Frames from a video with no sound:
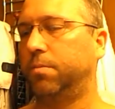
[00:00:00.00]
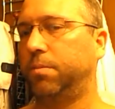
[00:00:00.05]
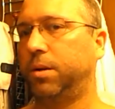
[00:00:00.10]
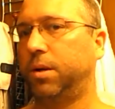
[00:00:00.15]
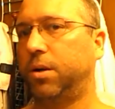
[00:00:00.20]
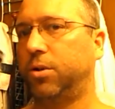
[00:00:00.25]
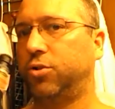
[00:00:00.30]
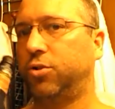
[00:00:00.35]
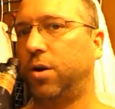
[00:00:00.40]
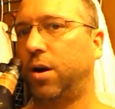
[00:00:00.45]

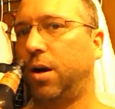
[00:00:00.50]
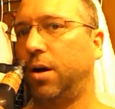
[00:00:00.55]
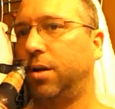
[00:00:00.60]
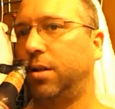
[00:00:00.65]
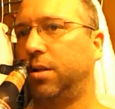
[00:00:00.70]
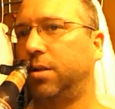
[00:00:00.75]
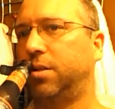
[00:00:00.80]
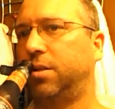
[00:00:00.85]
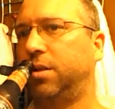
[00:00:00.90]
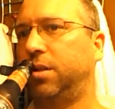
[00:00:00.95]
But I'll try
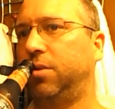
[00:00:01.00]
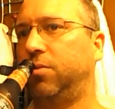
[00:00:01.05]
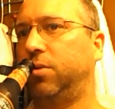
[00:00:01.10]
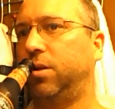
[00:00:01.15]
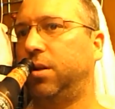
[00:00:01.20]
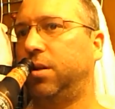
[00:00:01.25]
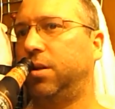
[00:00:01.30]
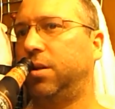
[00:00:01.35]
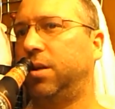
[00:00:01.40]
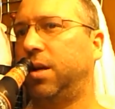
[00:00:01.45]
it. Let's see
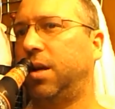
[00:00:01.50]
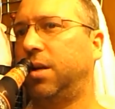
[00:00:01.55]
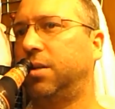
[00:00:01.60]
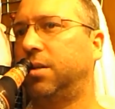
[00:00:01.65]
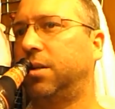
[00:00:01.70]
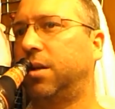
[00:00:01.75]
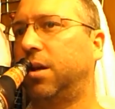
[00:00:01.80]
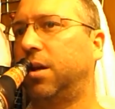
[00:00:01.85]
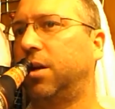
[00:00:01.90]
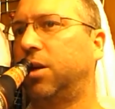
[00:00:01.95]
what it
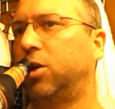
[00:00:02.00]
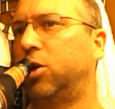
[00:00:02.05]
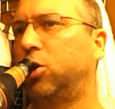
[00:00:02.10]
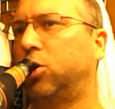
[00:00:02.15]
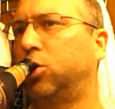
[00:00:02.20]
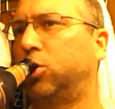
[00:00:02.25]
tastes like.